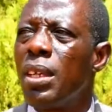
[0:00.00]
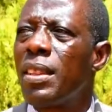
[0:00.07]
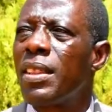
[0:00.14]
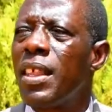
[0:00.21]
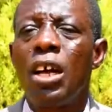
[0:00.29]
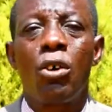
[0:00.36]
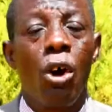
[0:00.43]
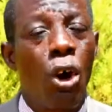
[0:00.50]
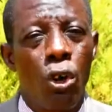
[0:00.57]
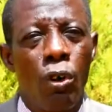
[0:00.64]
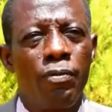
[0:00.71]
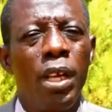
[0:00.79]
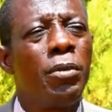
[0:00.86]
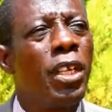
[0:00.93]
thank all
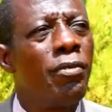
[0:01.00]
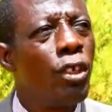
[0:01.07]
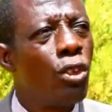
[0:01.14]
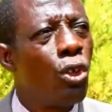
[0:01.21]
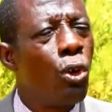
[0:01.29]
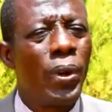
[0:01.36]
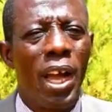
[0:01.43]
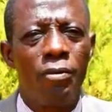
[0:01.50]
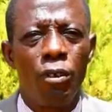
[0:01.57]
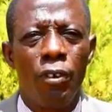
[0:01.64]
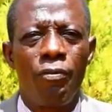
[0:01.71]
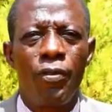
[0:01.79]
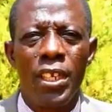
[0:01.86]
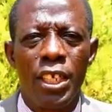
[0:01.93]
of them, even though we have
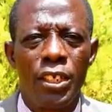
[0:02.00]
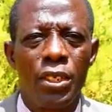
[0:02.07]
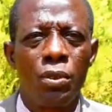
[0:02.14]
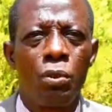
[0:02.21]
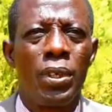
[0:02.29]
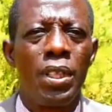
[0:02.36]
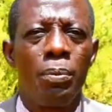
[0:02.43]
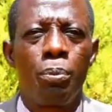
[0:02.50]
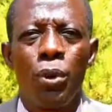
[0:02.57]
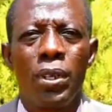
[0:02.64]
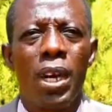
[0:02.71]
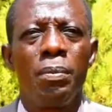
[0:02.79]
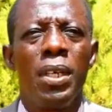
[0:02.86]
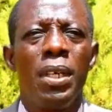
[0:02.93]
not finished with the
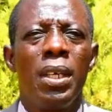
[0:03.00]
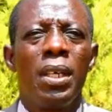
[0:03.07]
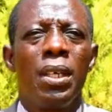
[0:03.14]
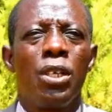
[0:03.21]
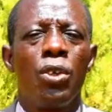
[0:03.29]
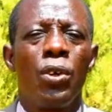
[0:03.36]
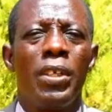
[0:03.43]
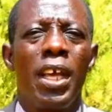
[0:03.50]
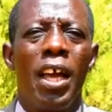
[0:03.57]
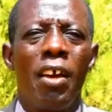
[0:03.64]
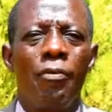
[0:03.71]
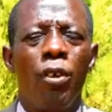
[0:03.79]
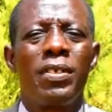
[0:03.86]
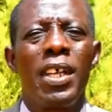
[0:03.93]
program. The
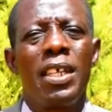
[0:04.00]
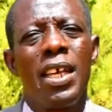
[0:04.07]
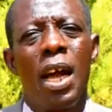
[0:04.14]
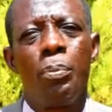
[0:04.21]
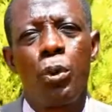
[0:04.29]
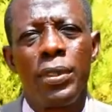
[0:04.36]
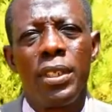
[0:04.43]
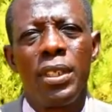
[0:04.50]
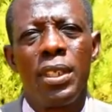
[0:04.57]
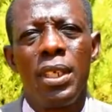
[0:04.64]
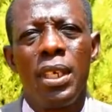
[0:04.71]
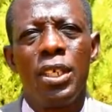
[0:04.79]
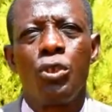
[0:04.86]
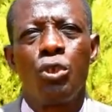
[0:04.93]
effort that they are putting
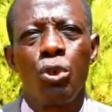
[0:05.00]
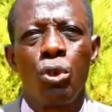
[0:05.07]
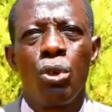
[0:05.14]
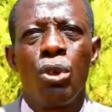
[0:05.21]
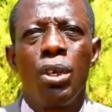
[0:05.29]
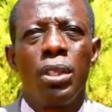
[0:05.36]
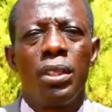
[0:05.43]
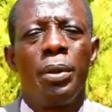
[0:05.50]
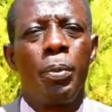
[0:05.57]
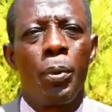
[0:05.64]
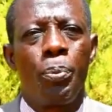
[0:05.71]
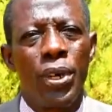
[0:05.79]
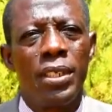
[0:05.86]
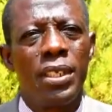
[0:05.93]
into the
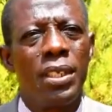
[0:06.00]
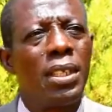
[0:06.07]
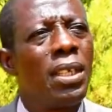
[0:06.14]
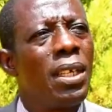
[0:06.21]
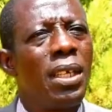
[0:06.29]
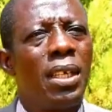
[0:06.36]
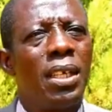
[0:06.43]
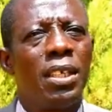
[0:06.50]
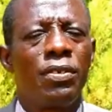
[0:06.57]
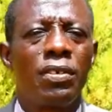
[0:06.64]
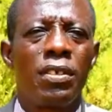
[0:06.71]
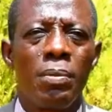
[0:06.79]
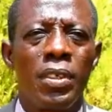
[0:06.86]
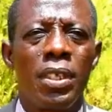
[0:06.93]
preparation is
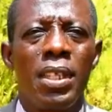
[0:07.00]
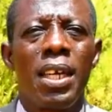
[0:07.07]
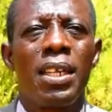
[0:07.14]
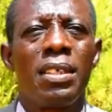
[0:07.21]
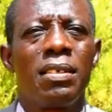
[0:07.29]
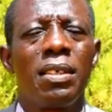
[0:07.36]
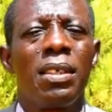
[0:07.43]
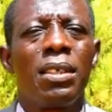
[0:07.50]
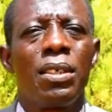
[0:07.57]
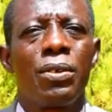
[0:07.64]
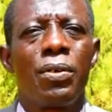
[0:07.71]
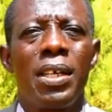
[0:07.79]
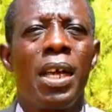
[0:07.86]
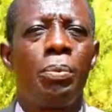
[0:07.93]
something that is
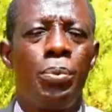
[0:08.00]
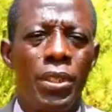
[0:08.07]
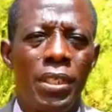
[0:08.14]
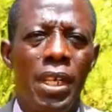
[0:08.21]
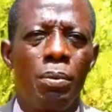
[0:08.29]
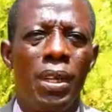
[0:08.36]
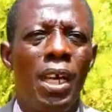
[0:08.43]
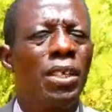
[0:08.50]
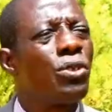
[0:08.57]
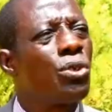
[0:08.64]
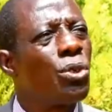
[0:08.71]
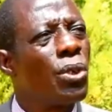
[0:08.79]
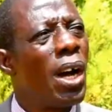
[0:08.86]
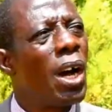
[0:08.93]
quite appreciable, and
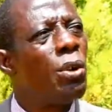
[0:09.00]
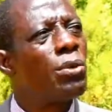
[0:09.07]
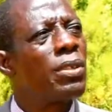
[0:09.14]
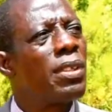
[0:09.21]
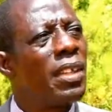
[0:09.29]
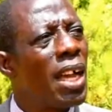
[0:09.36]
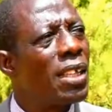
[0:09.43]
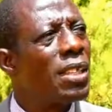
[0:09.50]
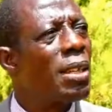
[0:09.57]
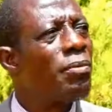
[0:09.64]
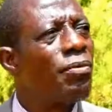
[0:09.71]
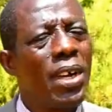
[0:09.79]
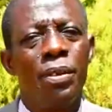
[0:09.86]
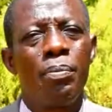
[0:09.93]
so I would thank
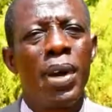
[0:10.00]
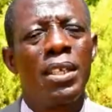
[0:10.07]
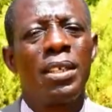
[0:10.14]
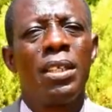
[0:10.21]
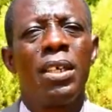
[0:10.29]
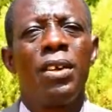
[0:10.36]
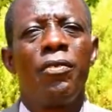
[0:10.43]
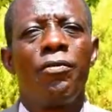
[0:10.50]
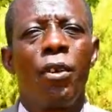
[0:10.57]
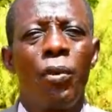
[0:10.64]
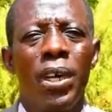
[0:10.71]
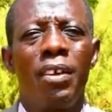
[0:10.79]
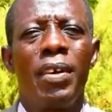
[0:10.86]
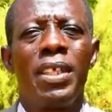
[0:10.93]
them very much for
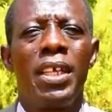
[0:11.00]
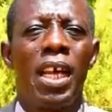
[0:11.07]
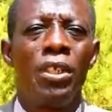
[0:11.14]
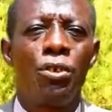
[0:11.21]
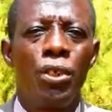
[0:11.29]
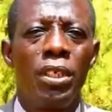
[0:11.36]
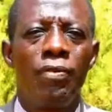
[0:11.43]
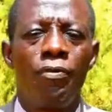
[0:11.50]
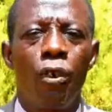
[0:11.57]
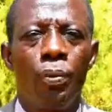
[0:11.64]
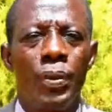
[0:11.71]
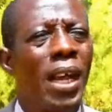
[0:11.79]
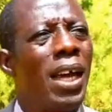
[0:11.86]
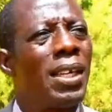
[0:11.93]
whatever they are doing for
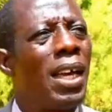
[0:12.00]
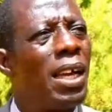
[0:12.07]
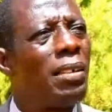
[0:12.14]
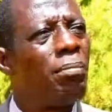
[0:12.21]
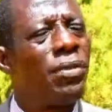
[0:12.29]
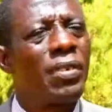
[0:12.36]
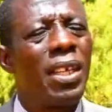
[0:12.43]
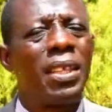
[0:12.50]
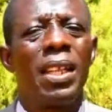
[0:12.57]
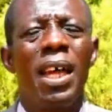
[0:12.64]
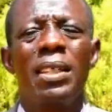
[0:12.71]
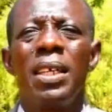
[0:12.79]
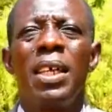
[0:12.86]
me, and I'm saying that